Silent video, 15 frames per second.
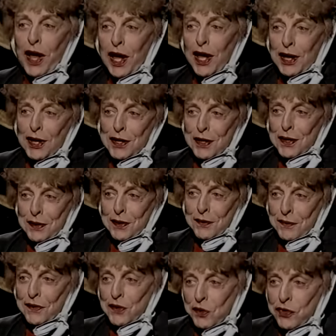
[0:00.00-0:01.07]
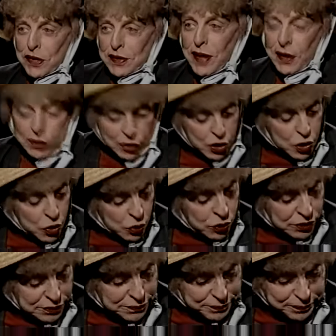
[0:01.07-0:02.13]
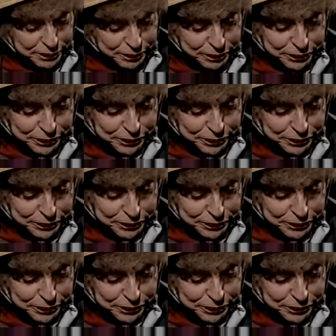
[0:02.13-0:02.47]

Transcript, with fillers: Away. Uh-huh. I think that'll go.